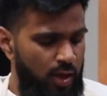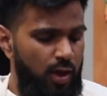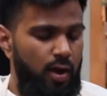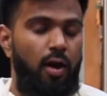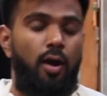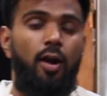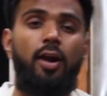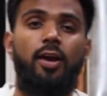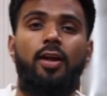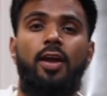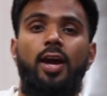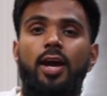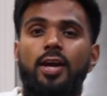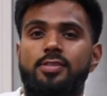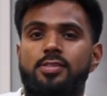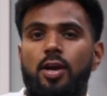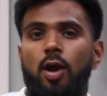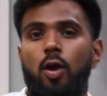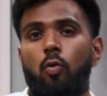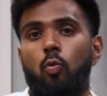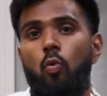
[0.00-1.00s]
All right guys,
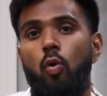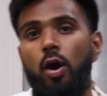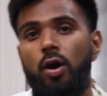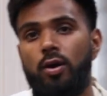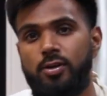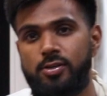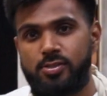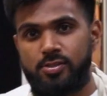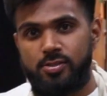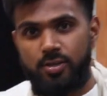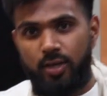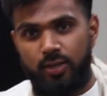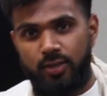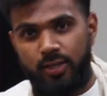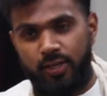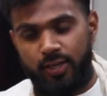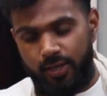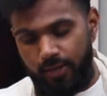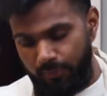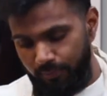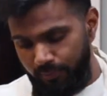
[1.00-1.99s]
our water is done
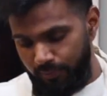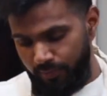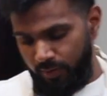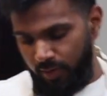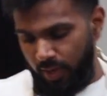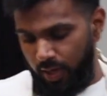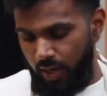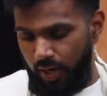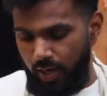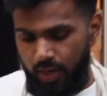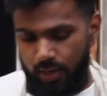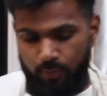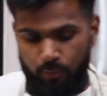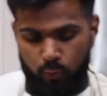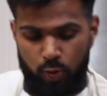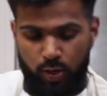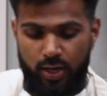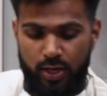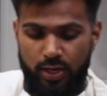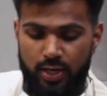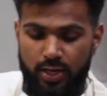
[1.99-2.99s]
here. We're
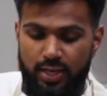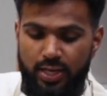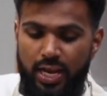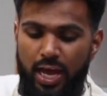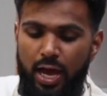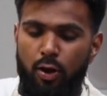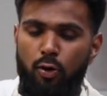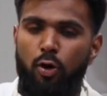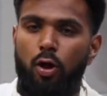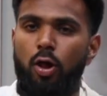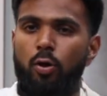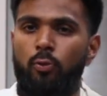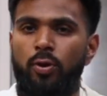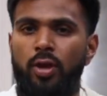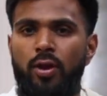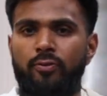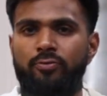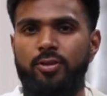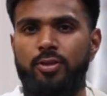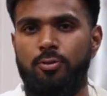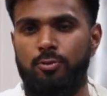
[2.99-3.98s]
gonna now, all we
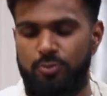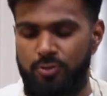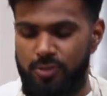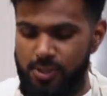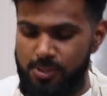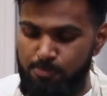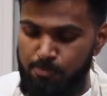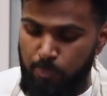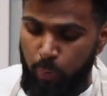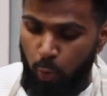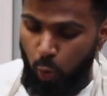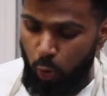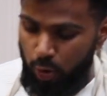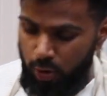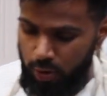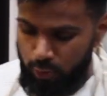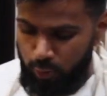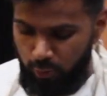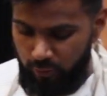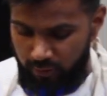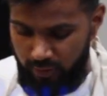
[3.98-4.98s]
have to do is just pour
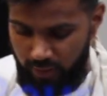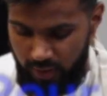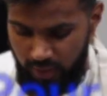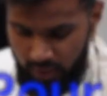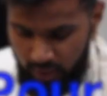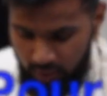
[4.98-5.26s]
it over.